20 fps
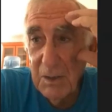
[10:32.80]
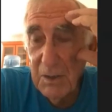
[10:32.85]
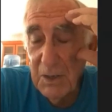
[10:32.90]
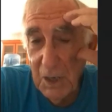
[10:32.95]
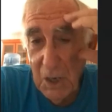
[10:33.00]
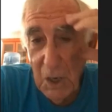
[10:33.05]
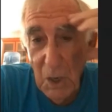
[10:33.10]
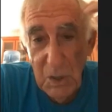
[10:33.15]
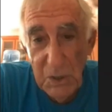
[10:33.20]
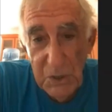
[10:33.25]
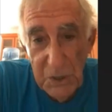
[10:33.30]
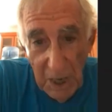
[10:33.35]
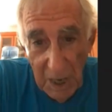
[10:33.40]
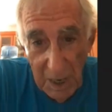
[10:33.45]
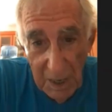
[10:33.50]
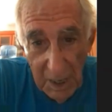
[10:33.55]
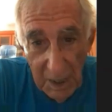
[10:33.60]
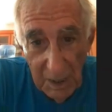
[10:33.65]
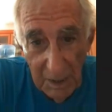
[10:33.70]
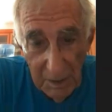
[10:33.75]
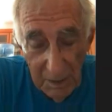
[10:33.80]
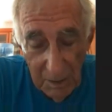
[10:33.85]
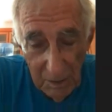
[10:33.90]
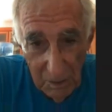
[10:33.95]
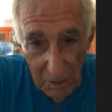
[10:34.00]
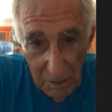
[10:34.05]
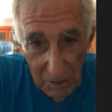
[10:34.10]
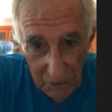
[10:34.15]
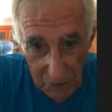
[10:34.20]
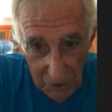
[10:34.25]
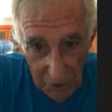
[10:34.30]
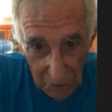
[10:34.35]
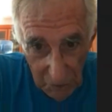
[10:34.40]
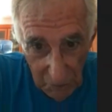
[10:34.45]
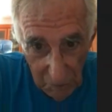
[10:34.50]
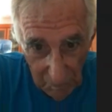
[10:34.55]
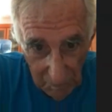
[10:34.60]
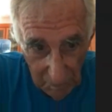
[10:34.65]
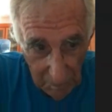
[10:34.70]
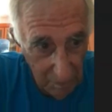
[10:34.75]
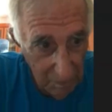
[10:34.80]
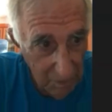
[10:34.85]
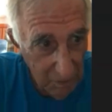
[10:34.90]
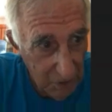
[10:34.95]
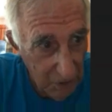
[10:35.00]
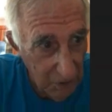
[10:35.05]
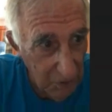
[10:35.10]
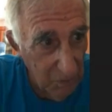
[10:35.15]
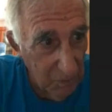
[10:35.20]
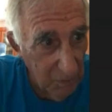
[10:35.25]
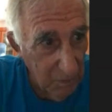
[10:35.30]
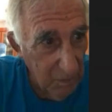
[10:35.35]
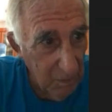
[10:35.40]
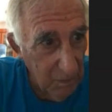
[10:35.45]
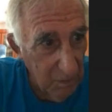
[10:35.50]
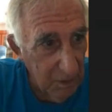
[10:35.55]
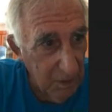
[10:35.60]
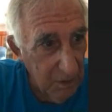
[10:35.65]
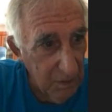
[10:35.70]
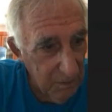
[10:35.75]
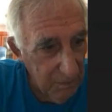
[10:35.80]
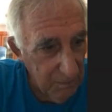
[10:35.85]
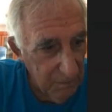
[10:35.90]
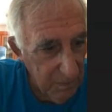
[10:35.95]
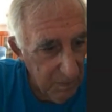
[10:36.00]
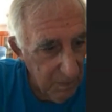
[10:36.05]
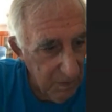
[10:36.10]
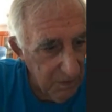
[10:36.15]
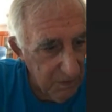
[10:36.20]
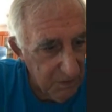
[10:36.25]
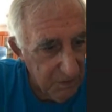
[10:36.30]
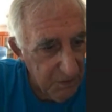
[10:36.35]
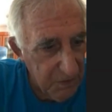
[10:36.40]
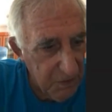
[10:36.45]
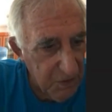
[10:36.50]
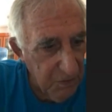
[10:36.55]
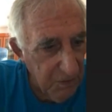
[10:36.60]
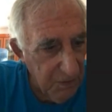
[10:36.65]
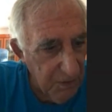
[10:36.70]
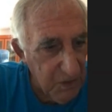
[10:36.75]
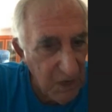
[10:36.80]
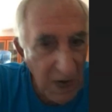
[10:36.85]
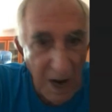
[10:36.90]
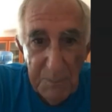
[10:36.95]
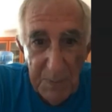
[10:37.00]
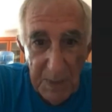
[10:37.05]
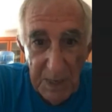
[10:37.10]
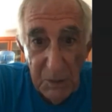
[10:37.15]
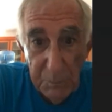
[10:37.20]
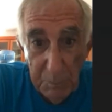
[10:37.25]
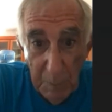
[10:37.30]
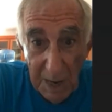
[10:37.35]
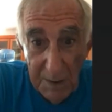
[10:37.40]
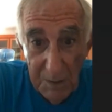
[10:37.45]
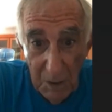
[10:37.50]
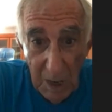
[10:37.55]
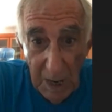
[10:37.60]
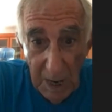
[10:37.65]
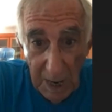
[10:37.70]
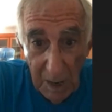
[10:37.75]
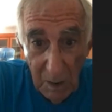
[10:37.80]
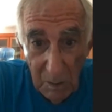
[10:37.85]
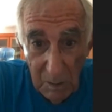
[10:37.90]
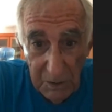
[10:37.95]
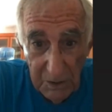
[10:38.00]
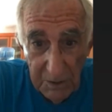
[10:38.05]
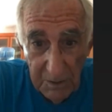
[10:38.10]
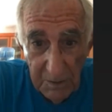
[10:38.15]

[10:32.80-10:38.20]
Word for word: negotiating to, to, to the Japanese buy their house.